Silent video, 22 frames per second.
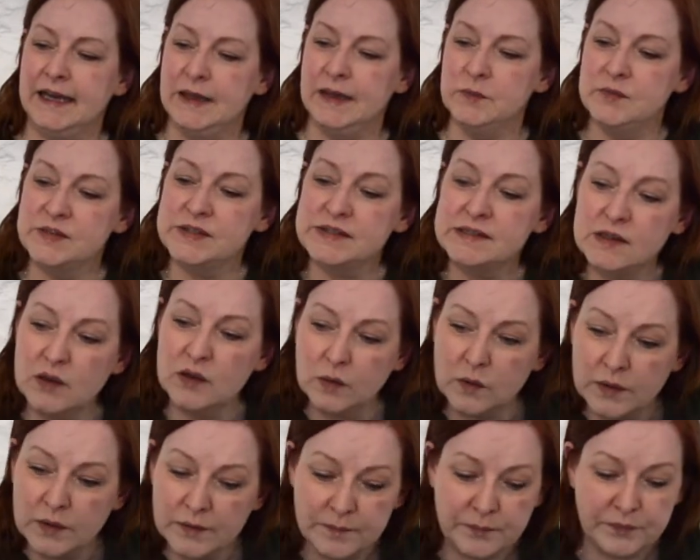
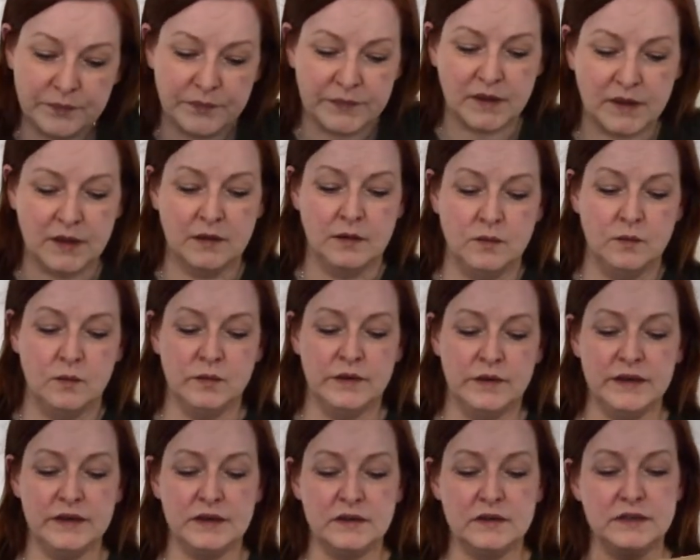So
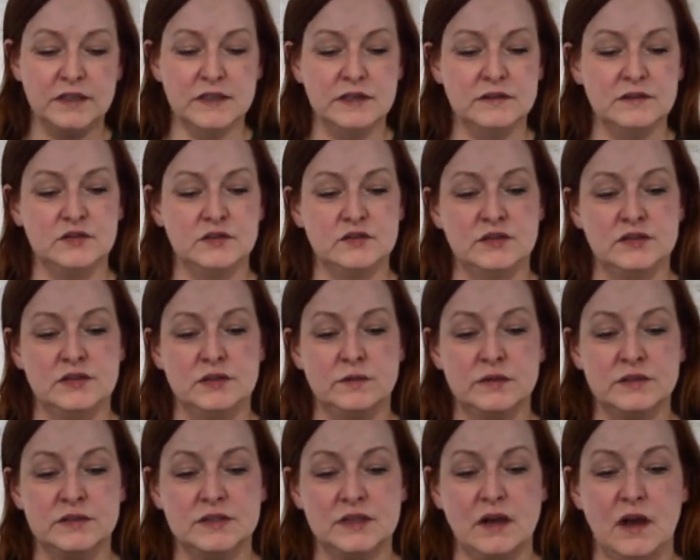we're going to do
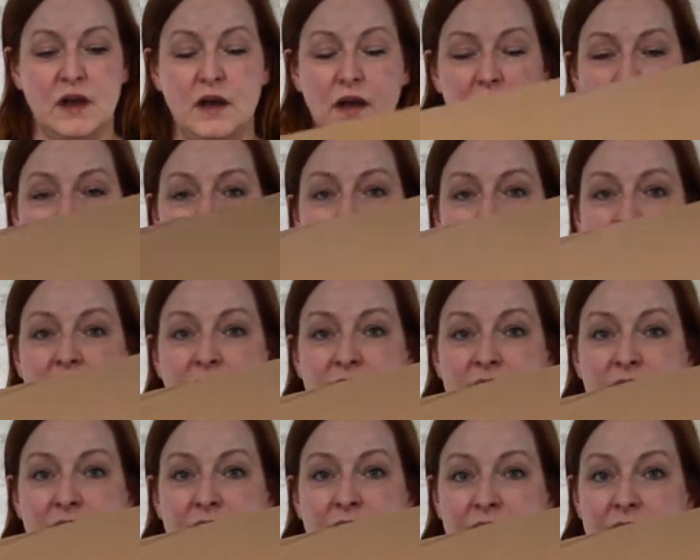it on
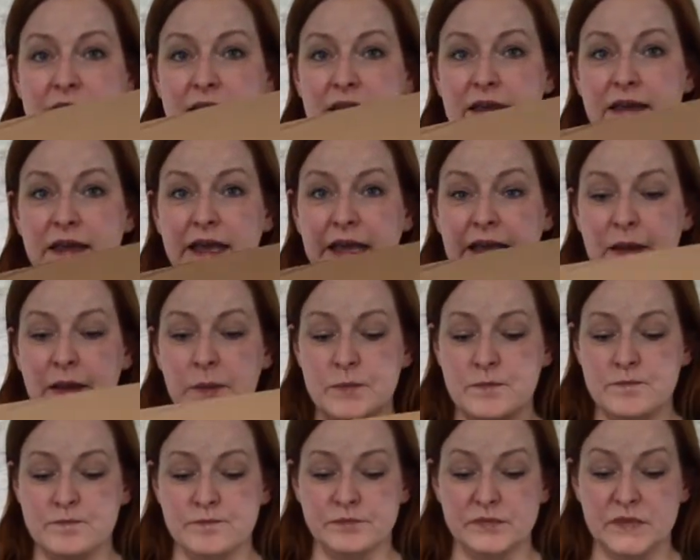
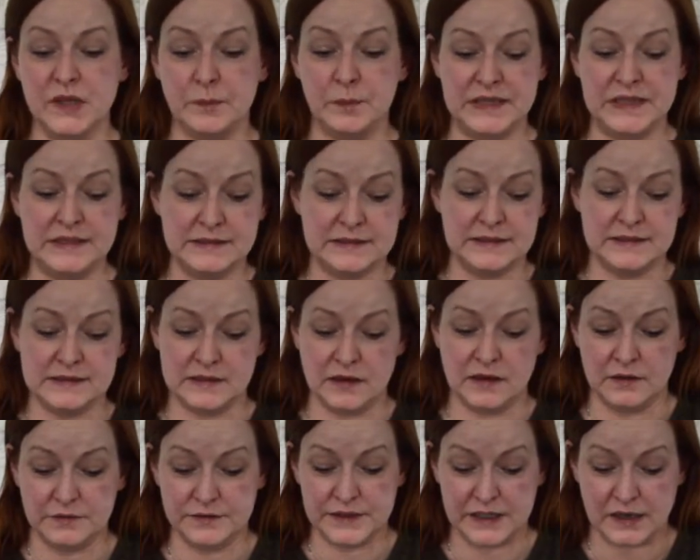the pieces
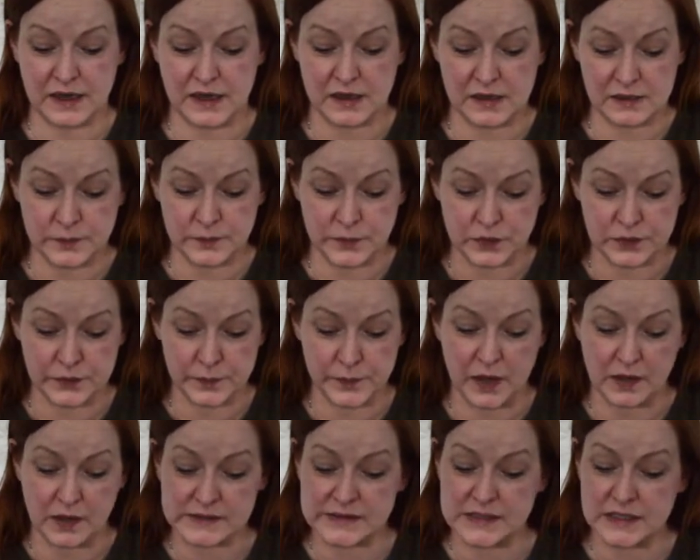of the cardboard
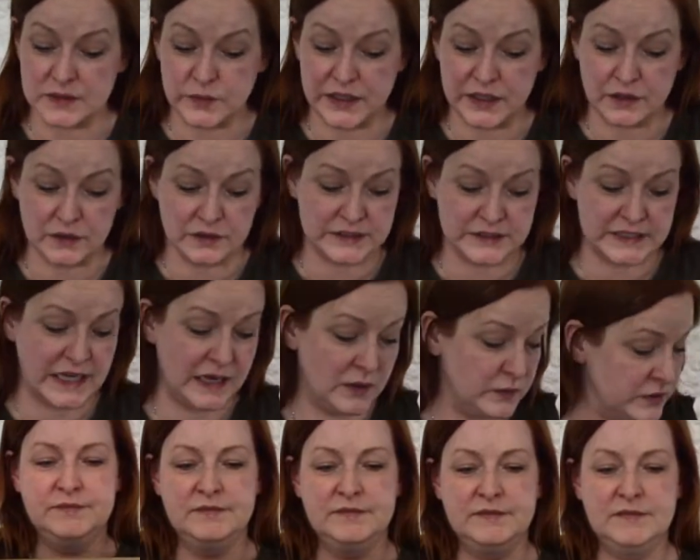box that we cut
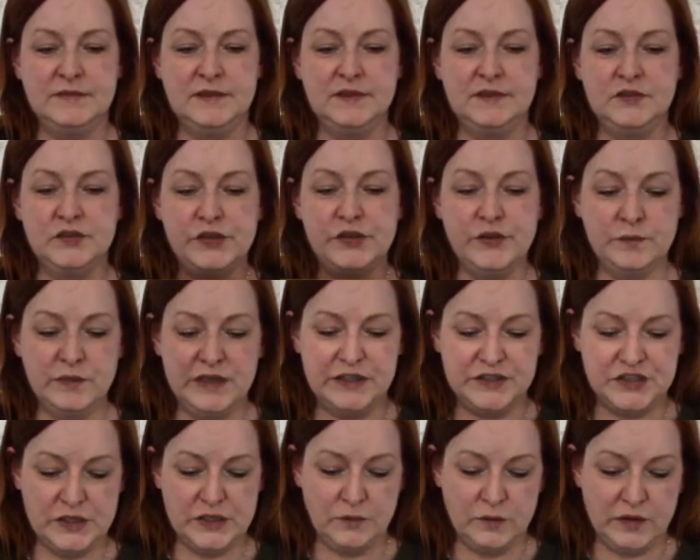out. Two
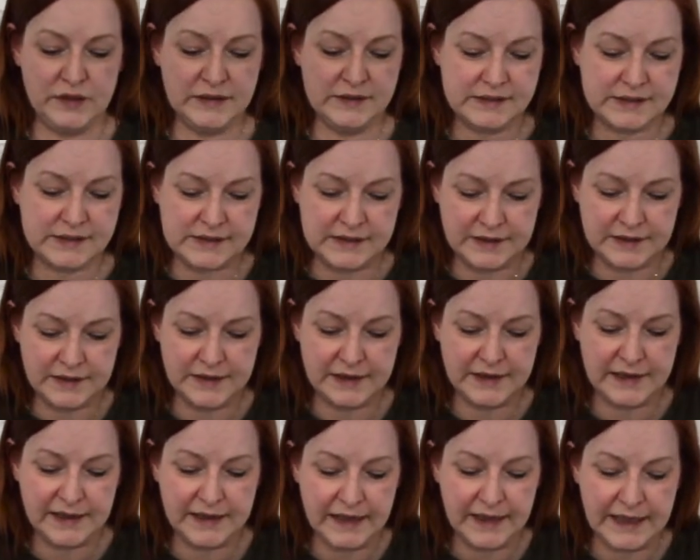matching ones,
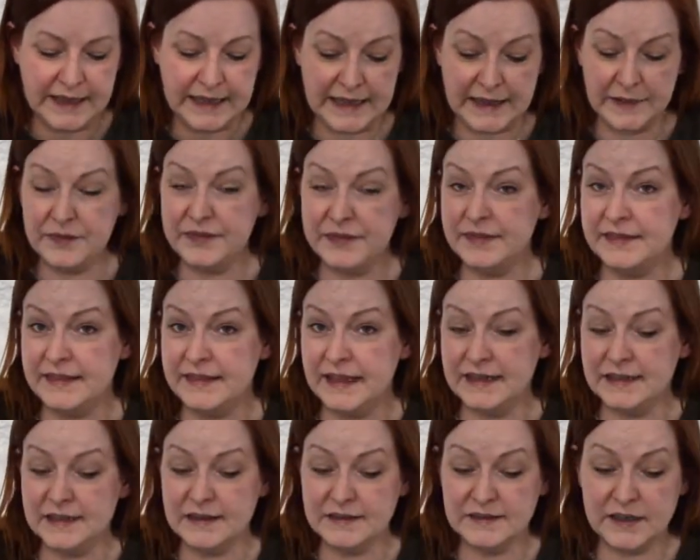and
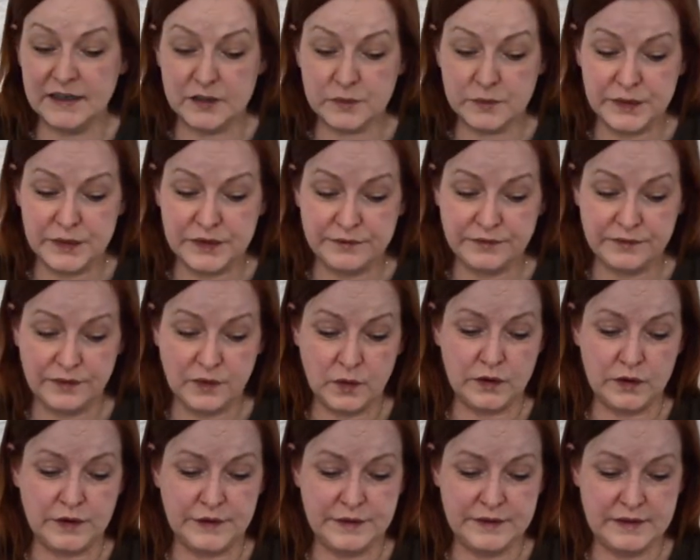they'll be
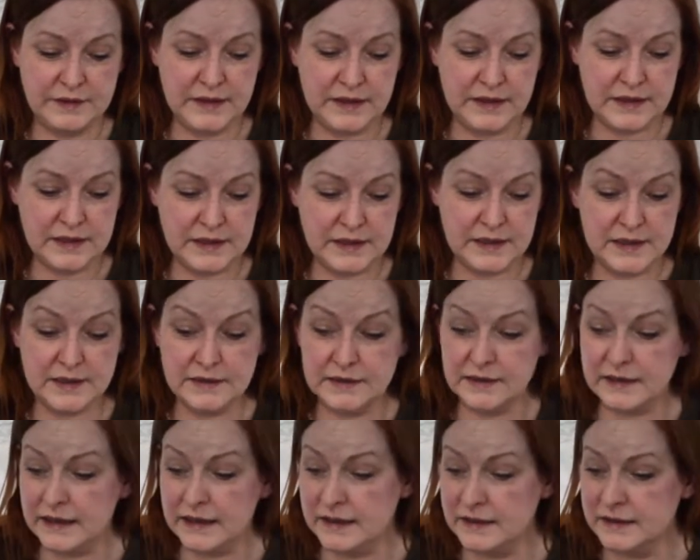for
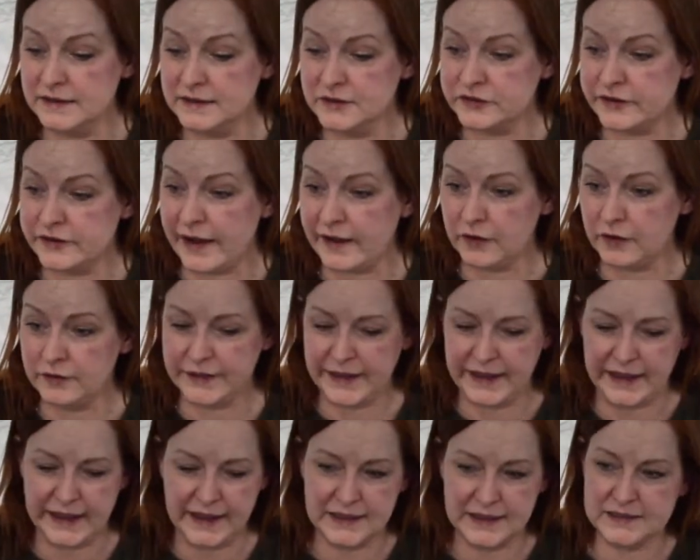the dragon
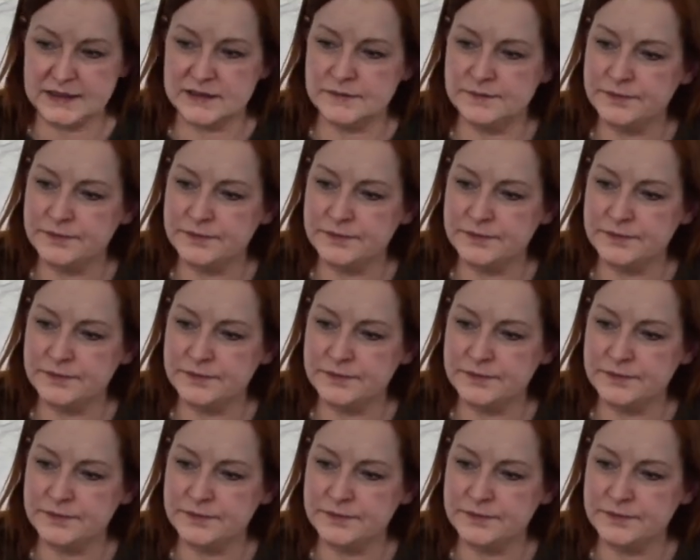head.